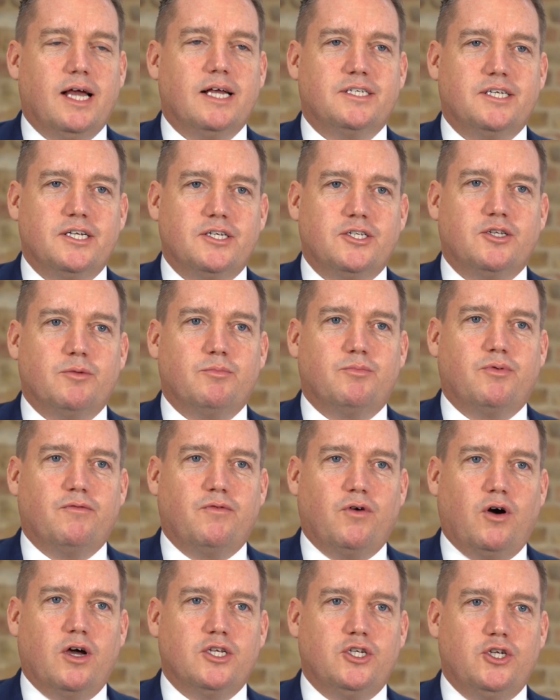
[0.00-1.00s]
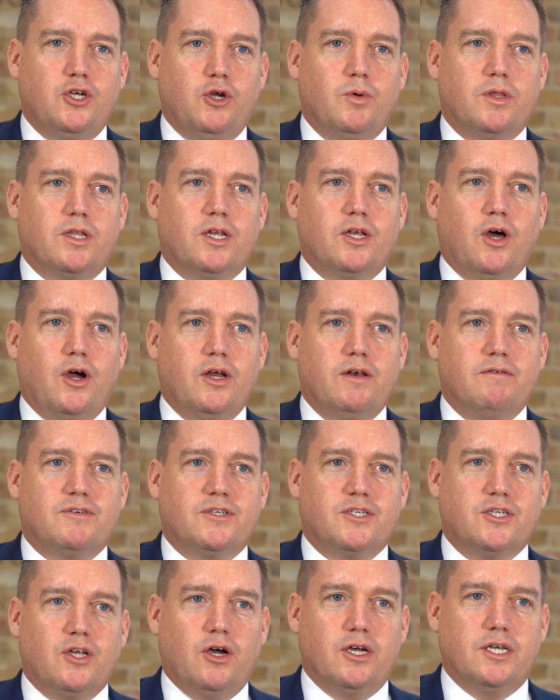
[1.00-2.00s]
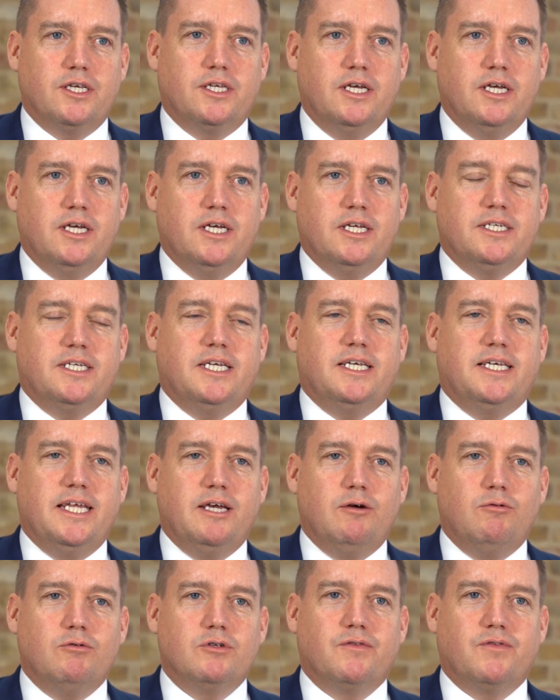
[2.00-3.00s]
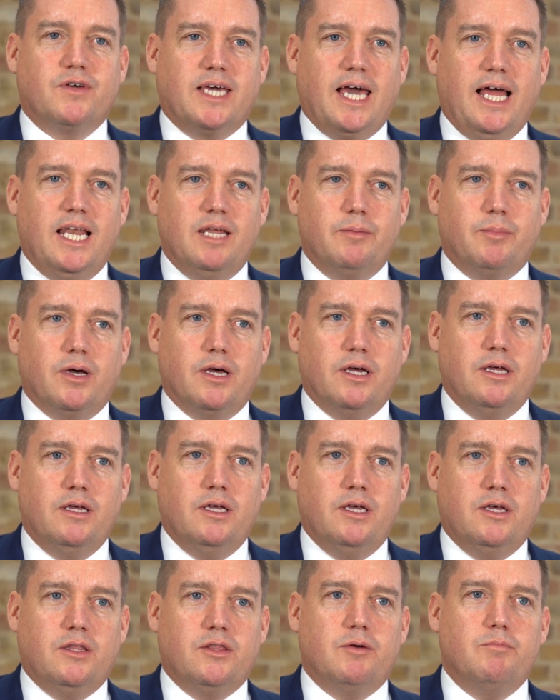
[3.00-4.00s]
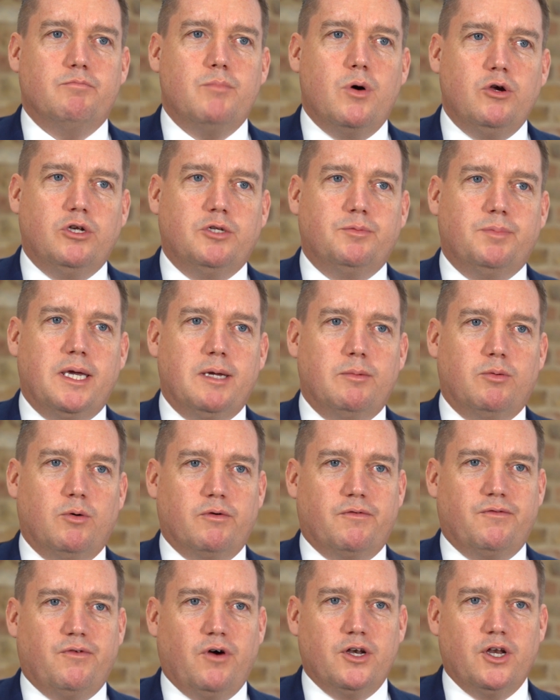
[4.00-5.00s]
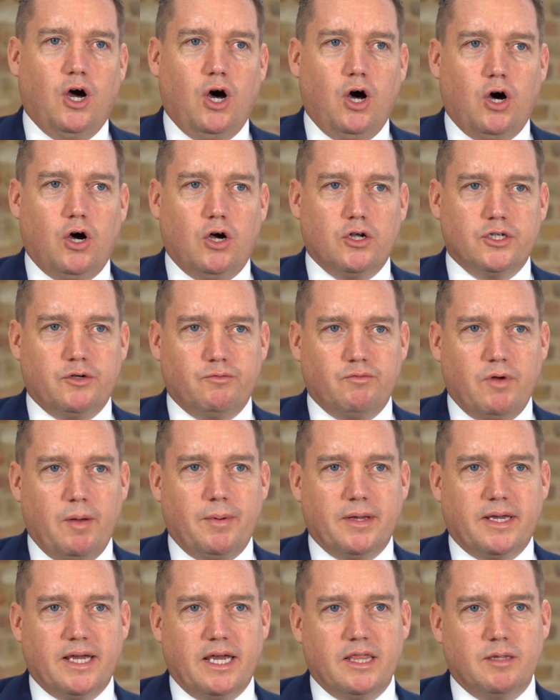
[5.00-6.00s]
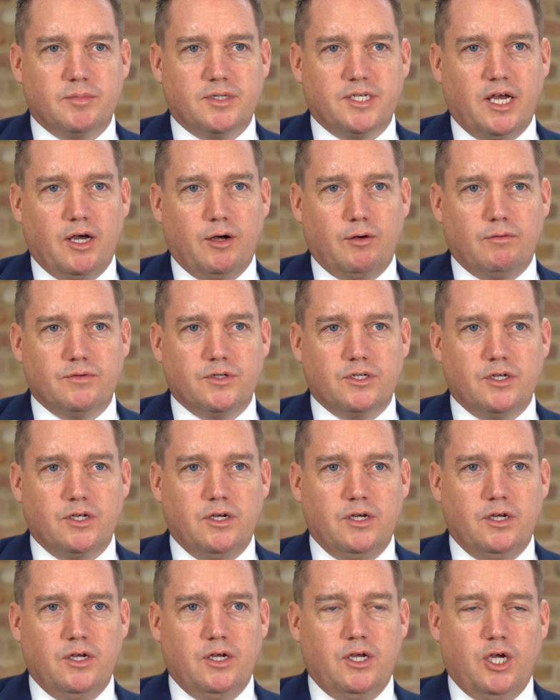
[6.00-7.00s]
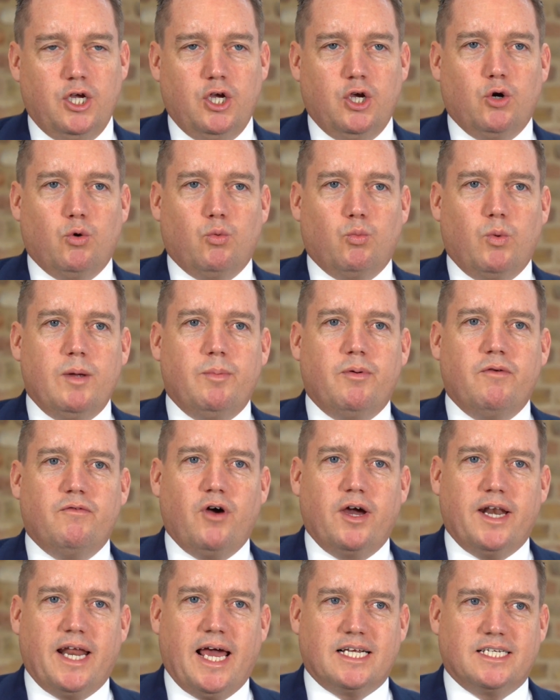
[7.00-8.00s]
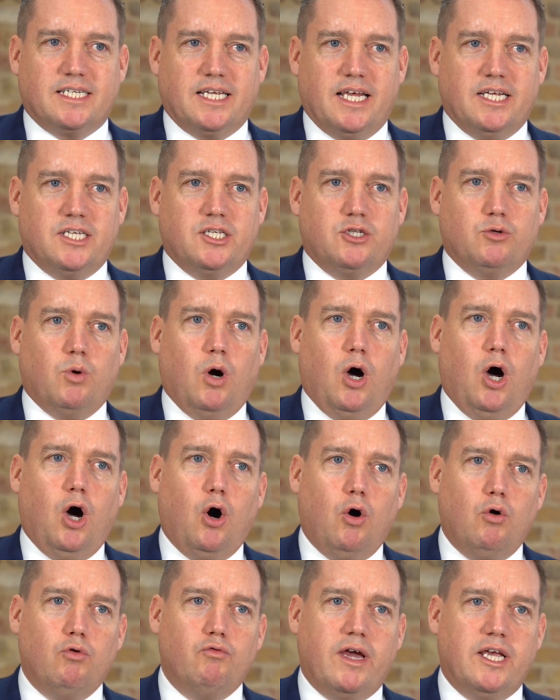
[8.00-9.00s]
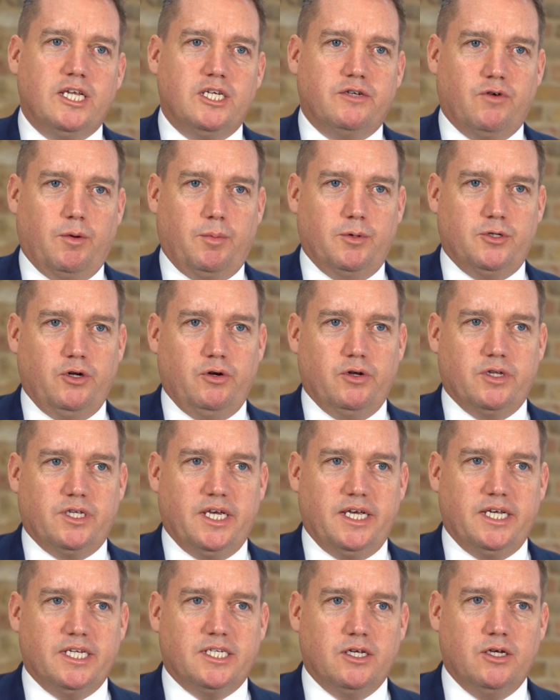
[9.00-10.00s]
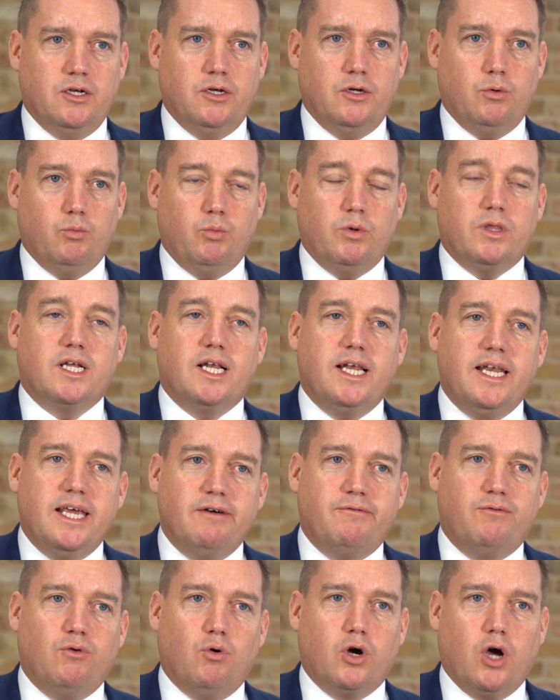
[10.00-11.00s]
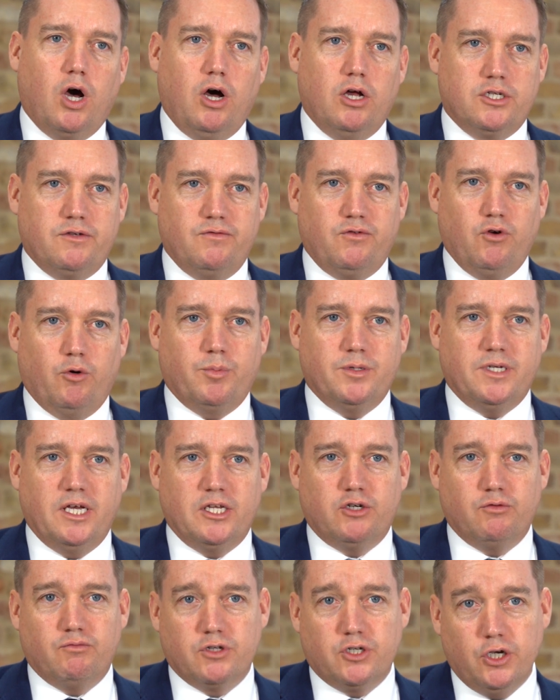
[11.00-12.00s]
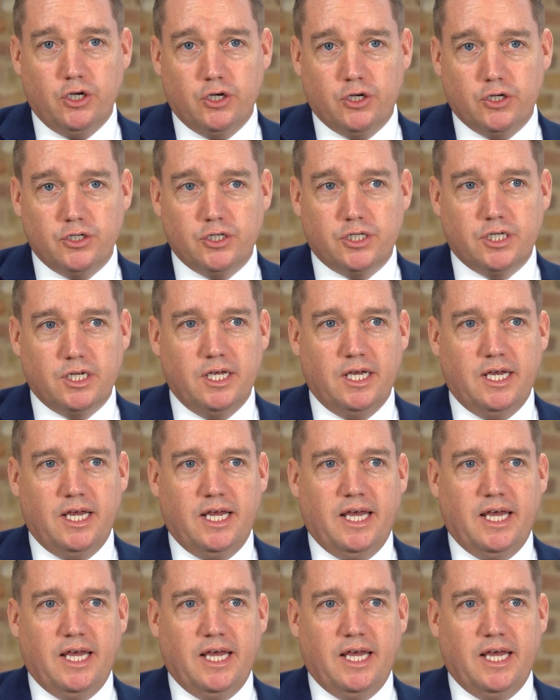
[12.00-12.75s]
Our system provides you with line of sight to deals of a caliber that most people would find hard to replicate themselves. We provide access to a whole range of opportunities with clear forecasts of your potential returns